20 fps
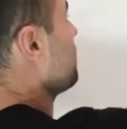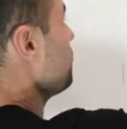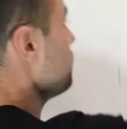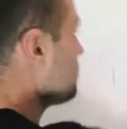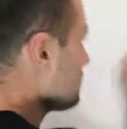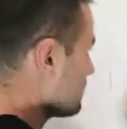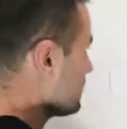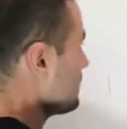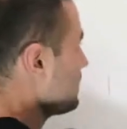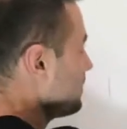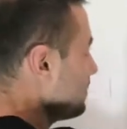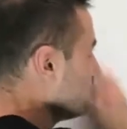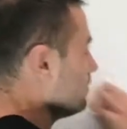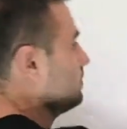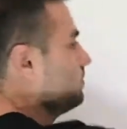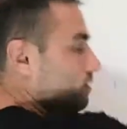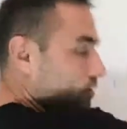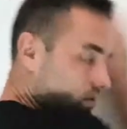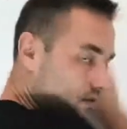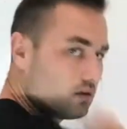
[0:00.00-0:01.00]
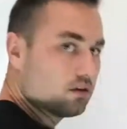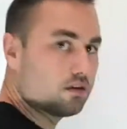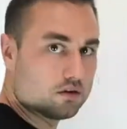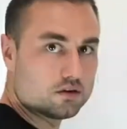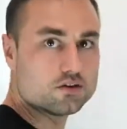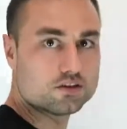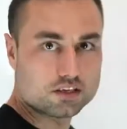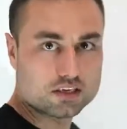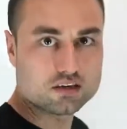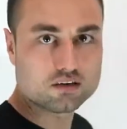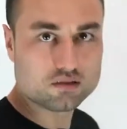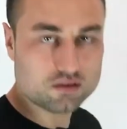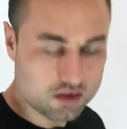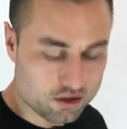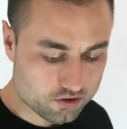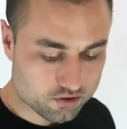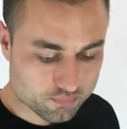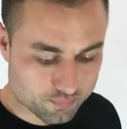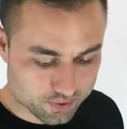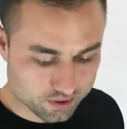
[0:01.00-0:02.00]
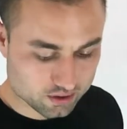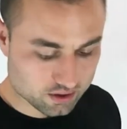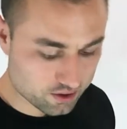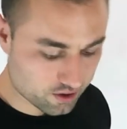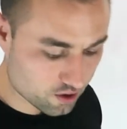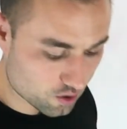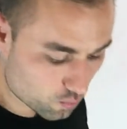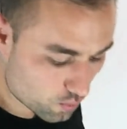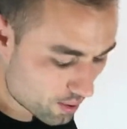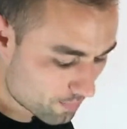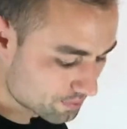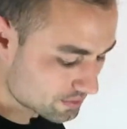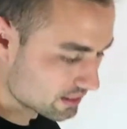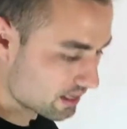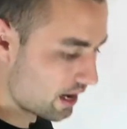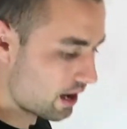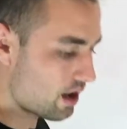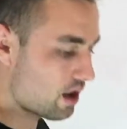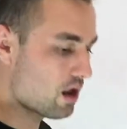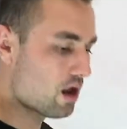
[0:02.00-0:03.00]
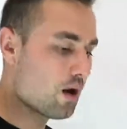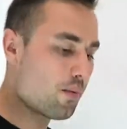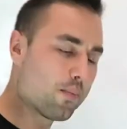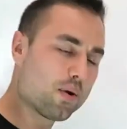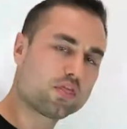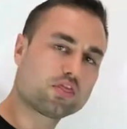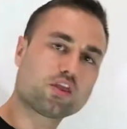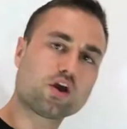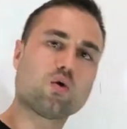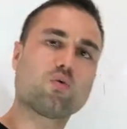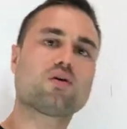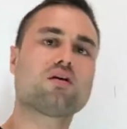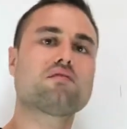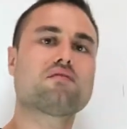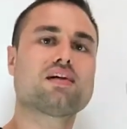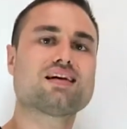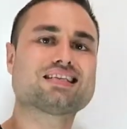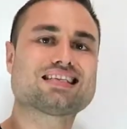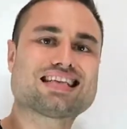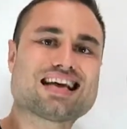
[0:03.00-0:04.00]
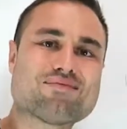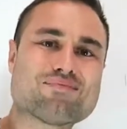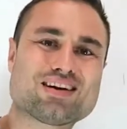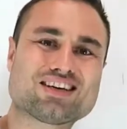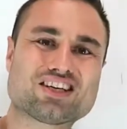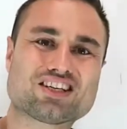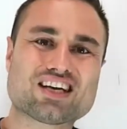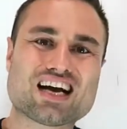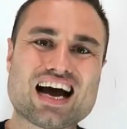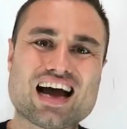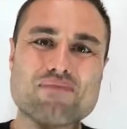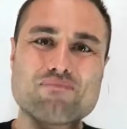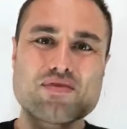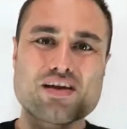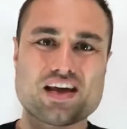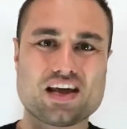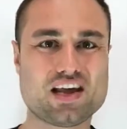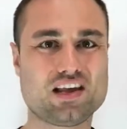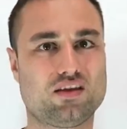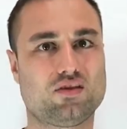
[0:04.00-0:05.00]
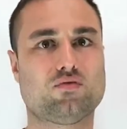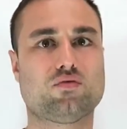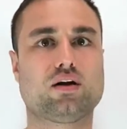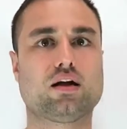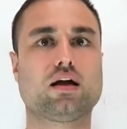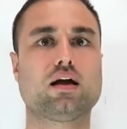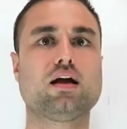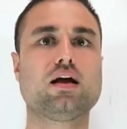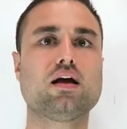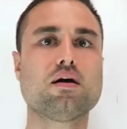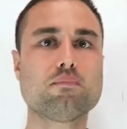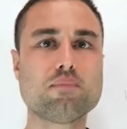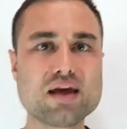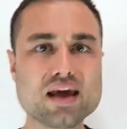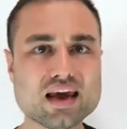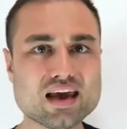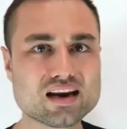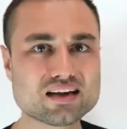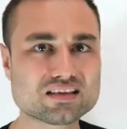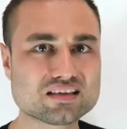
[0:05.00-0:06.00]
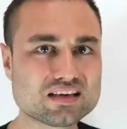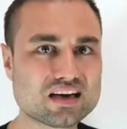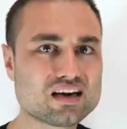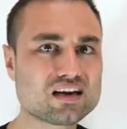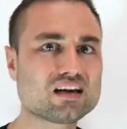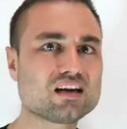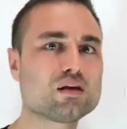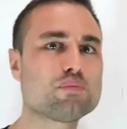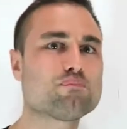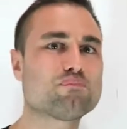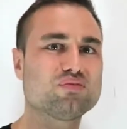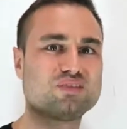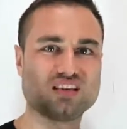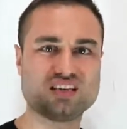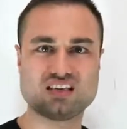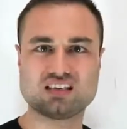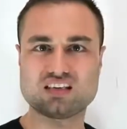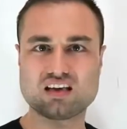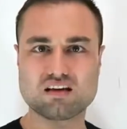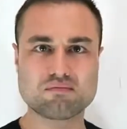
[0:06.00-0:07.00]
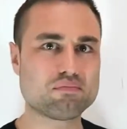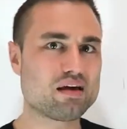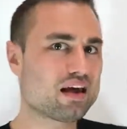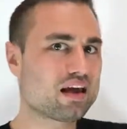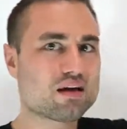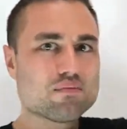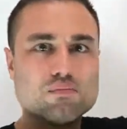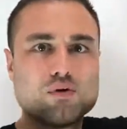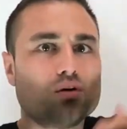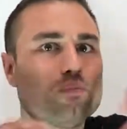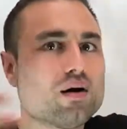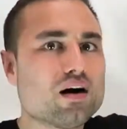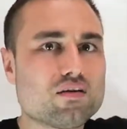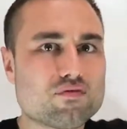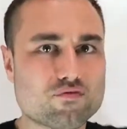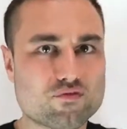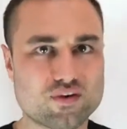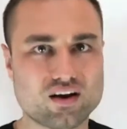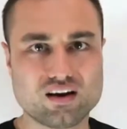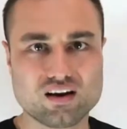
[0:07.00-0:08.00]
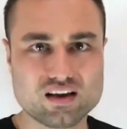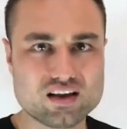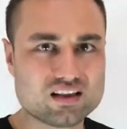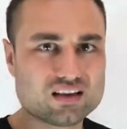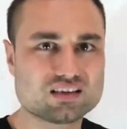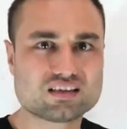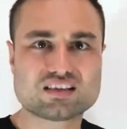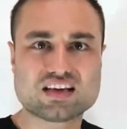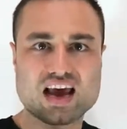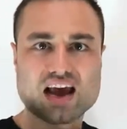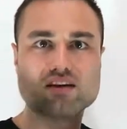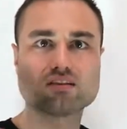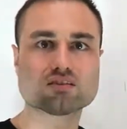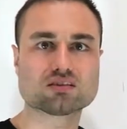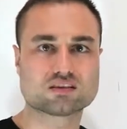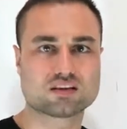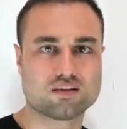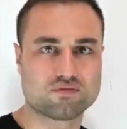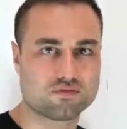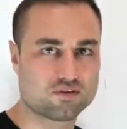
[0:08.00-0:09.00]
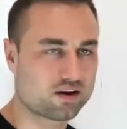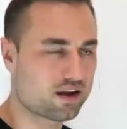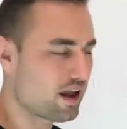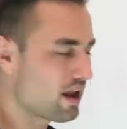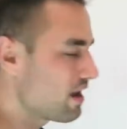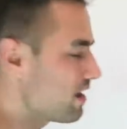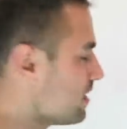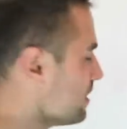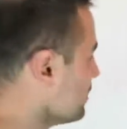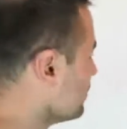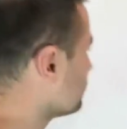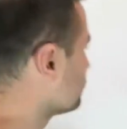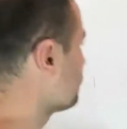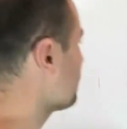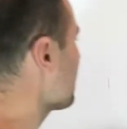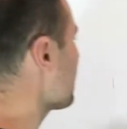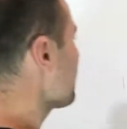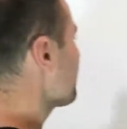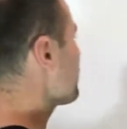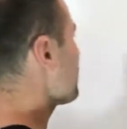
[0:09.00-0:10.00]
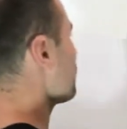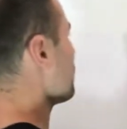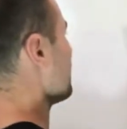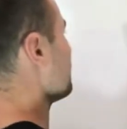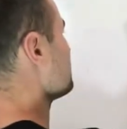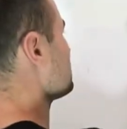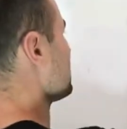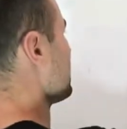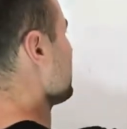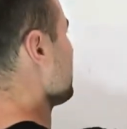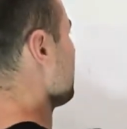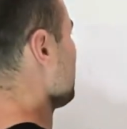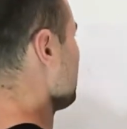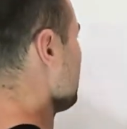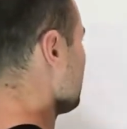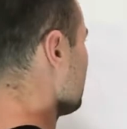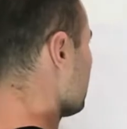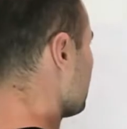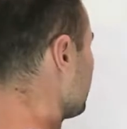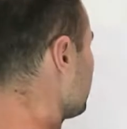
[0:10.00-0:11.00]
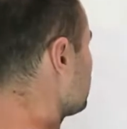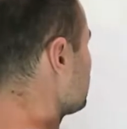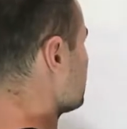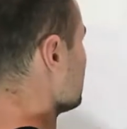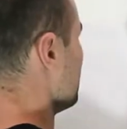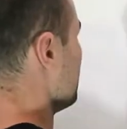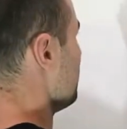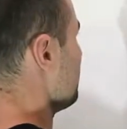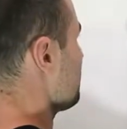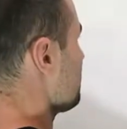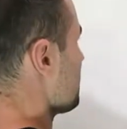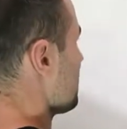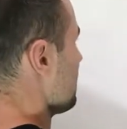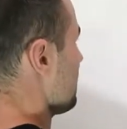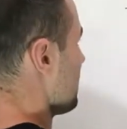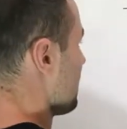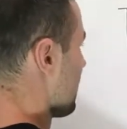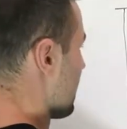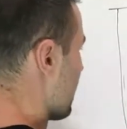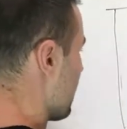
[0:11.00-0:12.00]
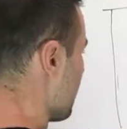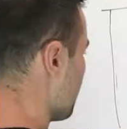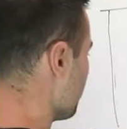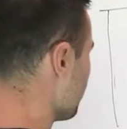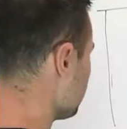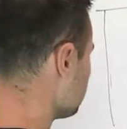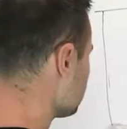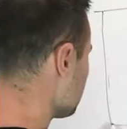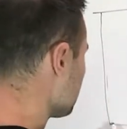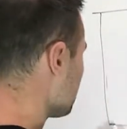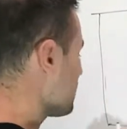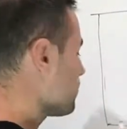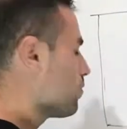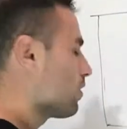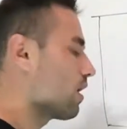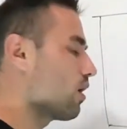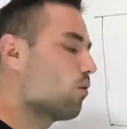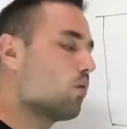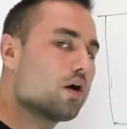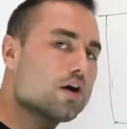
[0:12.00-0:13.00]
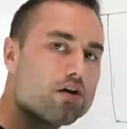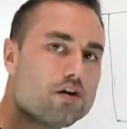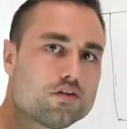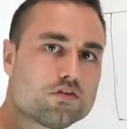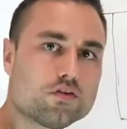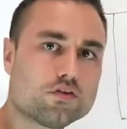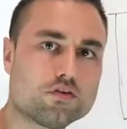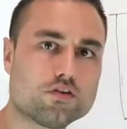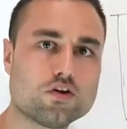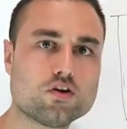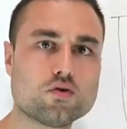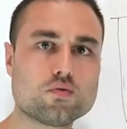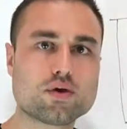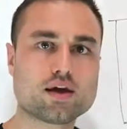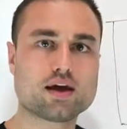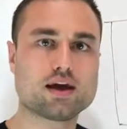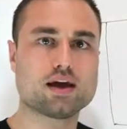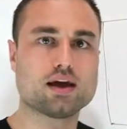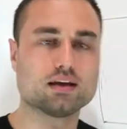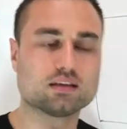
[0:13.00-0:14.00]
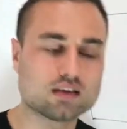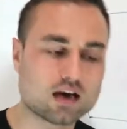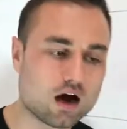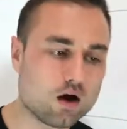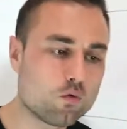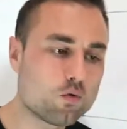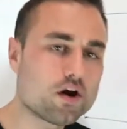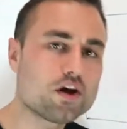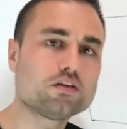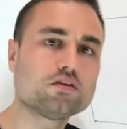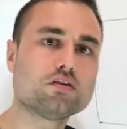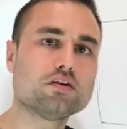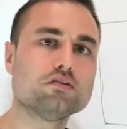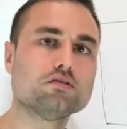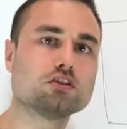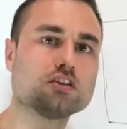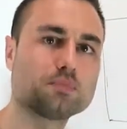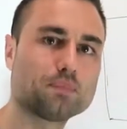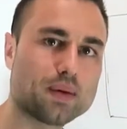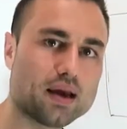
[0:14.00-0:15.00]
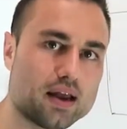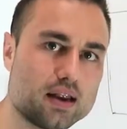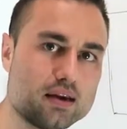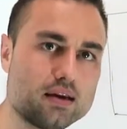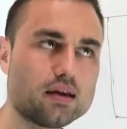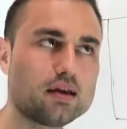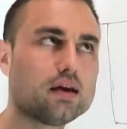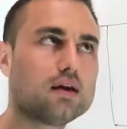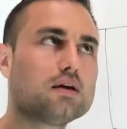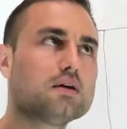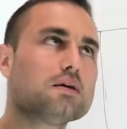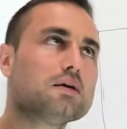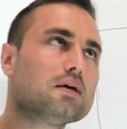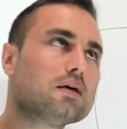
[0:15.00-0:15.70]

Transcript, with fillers: You still you still need to build out your website, but don't invest that much time into it. Make it aesthetically pleasing, make it mobile friendly, the standard stuff, okay? So you have your website, like so, and basically what I want you to do is I want you to spend